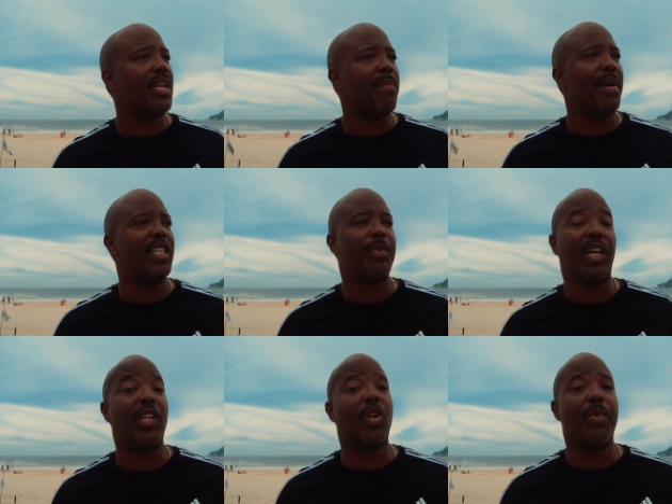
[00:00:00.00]
They may
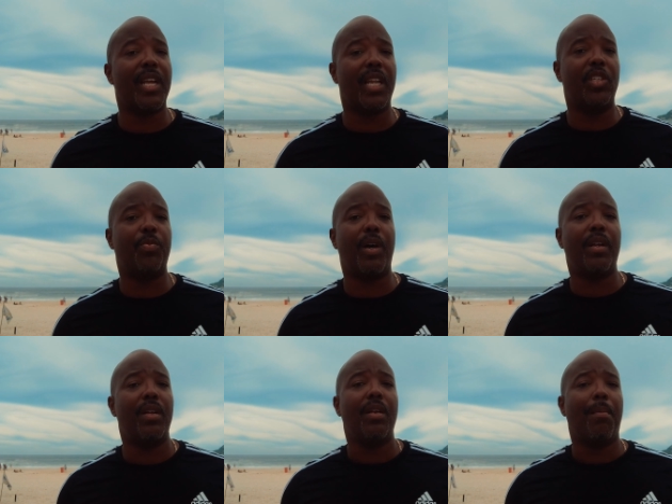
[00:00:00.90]
speak a little bit of English, but
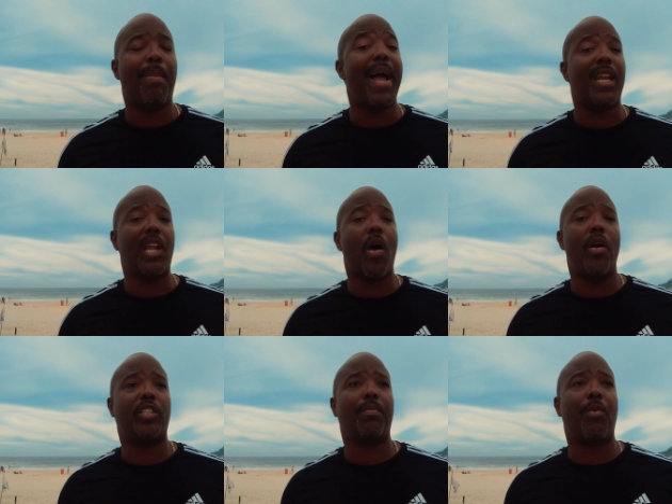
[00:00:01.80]
by and
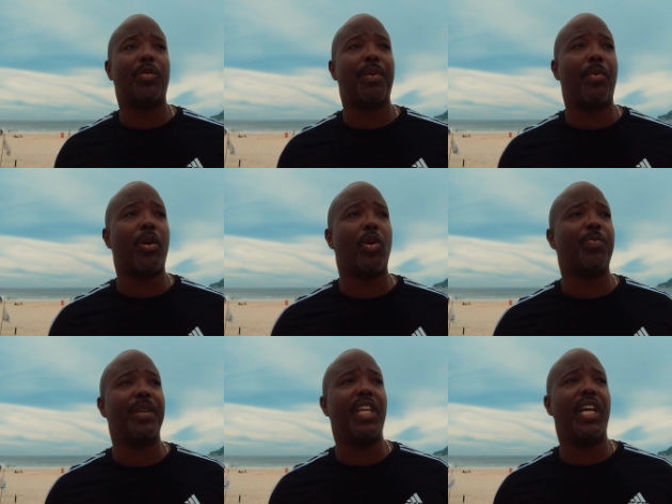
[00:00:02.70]
large, most people don't
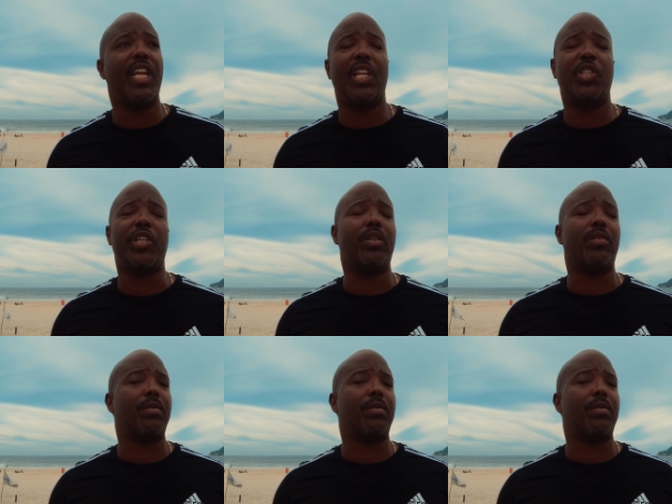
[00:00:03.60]
speak good English here.